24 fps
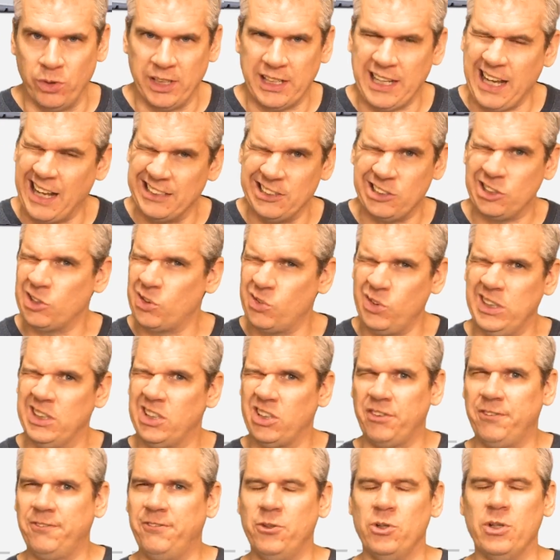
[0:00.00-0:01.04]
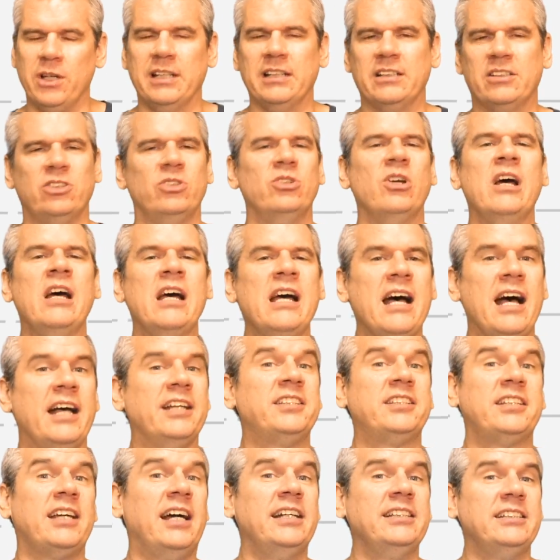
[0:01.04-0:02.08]
You can't squeeze your foot into a
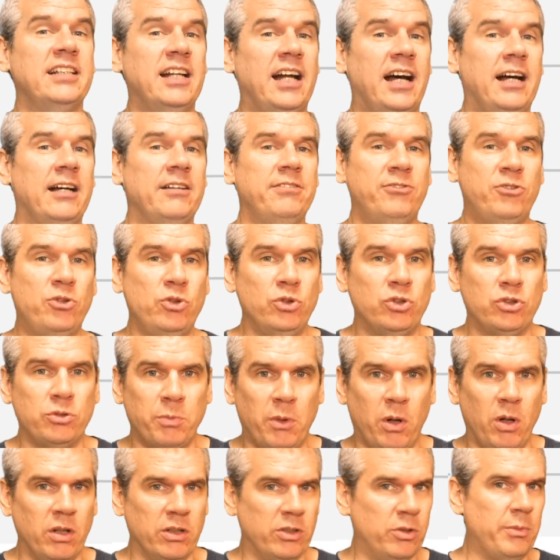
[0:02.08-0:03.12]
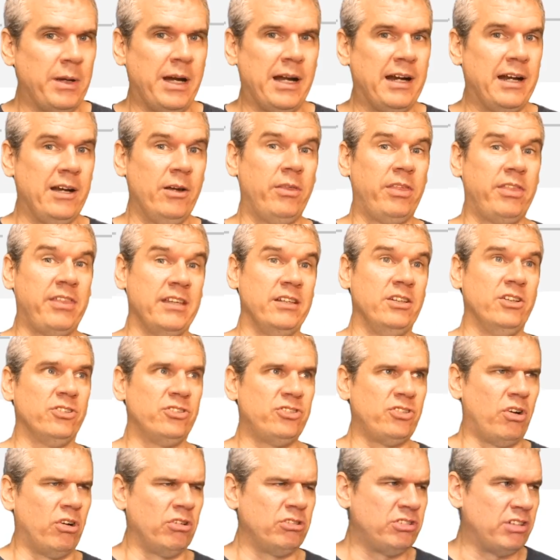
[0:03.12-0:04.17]
size and a half too small, no matter how thin your
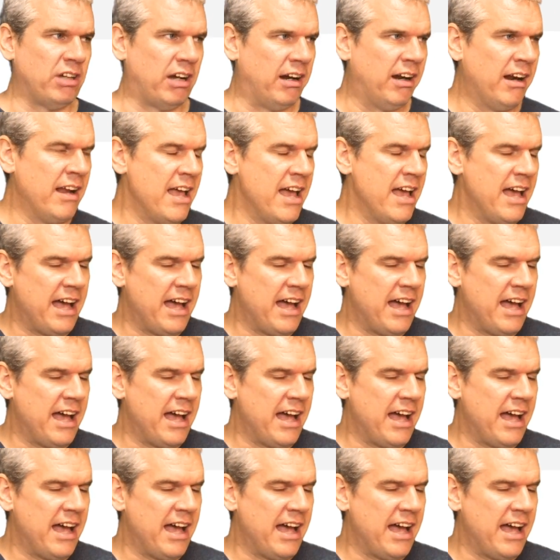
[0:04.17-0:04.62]
socks are.